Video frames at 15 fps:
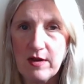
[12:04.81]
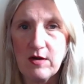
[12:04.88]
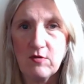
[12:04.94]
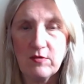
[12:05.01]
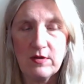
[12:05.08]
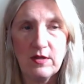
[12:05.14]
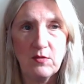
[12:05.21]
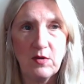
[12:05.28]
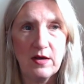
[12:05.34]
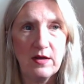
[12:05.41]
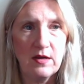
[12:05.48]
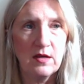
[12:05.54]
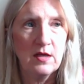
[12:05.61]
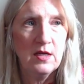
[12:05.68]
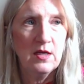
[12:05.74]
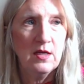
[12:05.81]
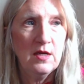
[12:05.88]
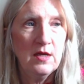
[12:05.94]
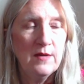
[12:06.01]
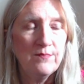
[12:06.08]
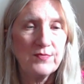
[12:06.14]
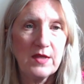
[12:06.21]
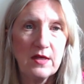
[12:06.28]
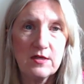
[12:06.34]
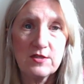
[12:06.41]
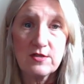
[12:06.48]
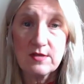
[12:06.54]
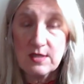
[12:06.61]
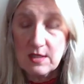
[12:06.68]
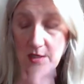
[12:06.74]
I don't really want to get
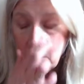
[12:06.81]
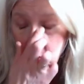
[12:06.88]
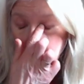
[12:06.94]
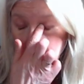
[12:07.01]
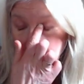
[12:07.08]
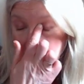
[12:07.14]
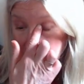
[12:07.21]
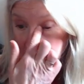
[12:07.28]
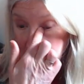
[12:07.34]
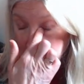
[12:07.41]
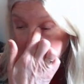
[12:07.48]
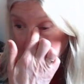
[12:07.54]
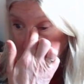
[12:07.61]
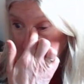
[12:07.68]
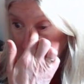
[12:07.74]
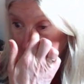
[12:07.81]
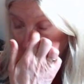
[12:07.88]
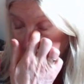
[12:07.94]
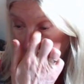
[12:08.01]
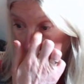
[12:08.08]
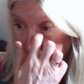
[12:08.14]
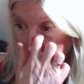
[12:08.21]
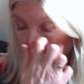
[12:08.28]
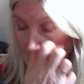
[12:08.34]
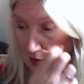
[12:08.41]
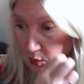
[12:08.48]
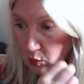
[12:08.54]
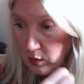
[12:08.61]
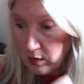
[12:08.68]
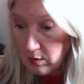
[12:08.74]
into the nitty gritty of it, but um, I
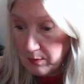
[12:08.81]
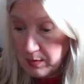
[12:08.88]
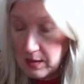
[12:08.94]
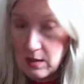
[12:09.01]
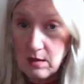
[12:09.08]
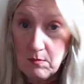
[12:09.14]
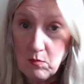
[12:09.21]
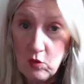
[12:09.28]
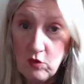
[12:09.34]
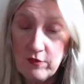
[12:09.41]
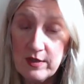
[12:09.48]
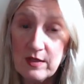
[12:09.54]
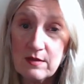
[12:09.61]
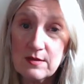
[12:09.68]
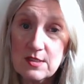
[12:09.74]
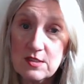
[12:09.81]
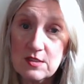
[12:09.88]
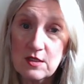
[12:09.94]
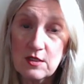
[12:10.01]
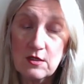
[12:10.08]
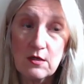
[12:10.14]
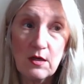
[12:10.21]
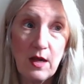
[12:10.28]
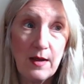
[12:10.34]
will be moving this year.